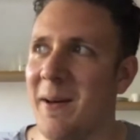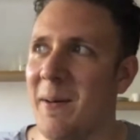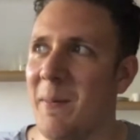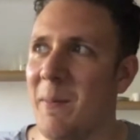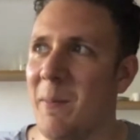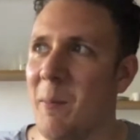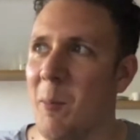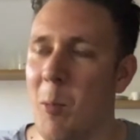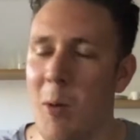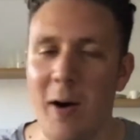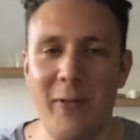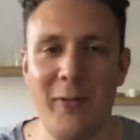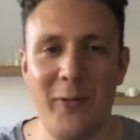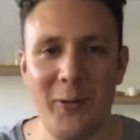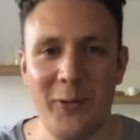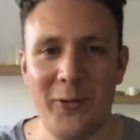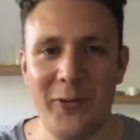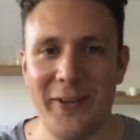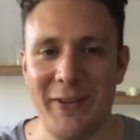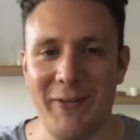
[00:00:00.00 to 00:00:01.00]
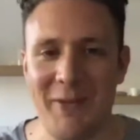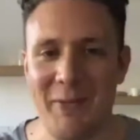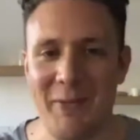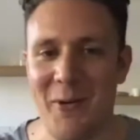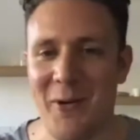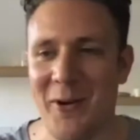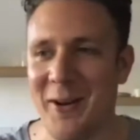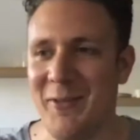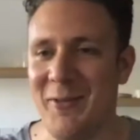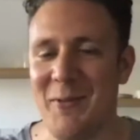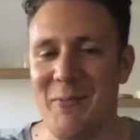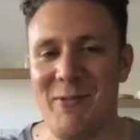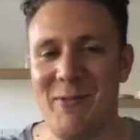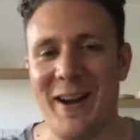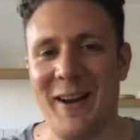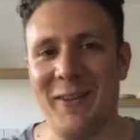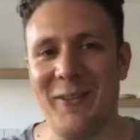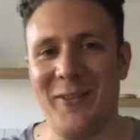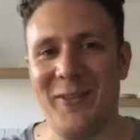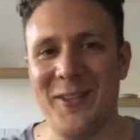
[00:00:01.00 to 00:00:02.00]
waffles every morning for
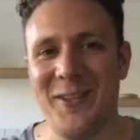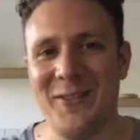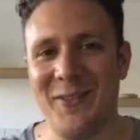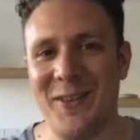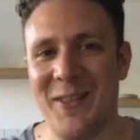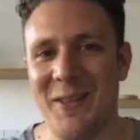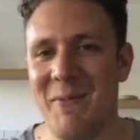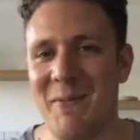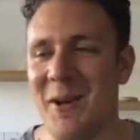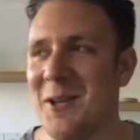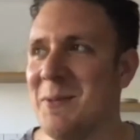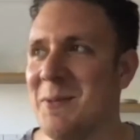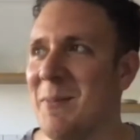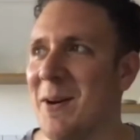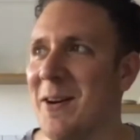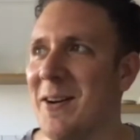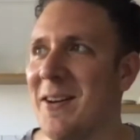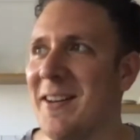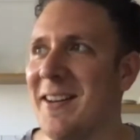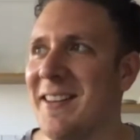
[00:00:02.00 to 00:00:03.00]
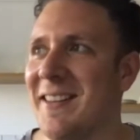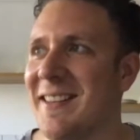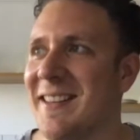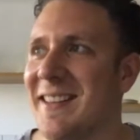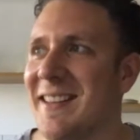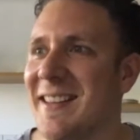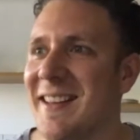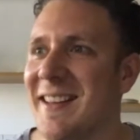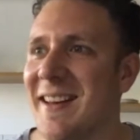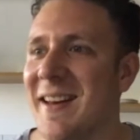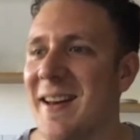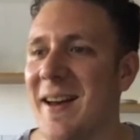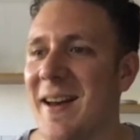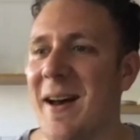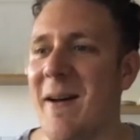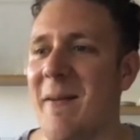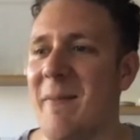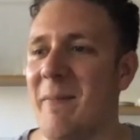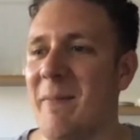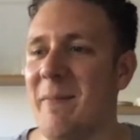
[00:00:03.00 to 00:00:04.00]
breakfast for the most part.
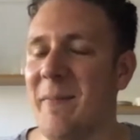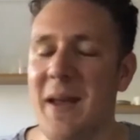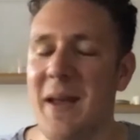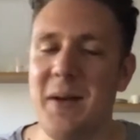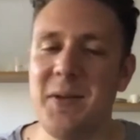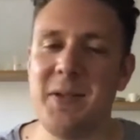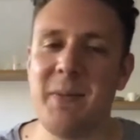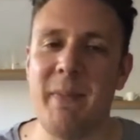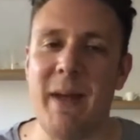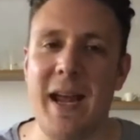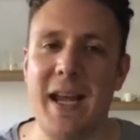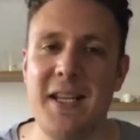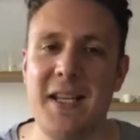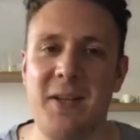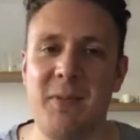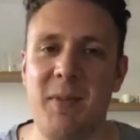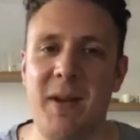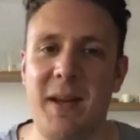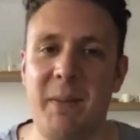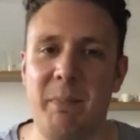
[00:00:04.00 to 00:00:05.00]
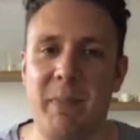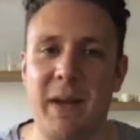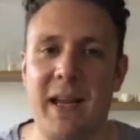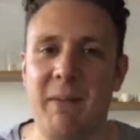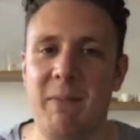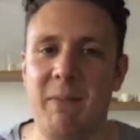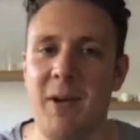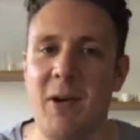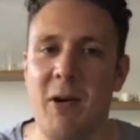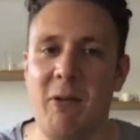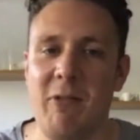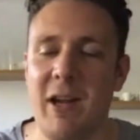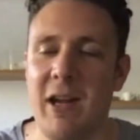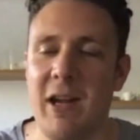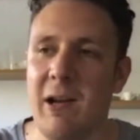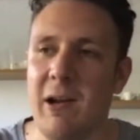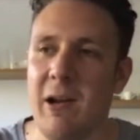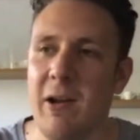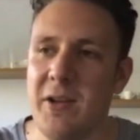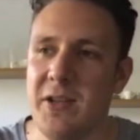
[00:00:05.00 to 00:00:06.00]
It was amazing. We got really
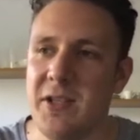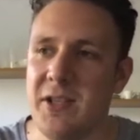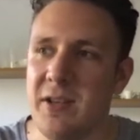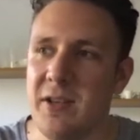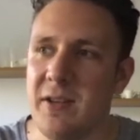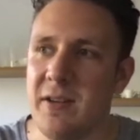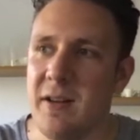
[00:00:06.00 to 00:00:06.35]
close, and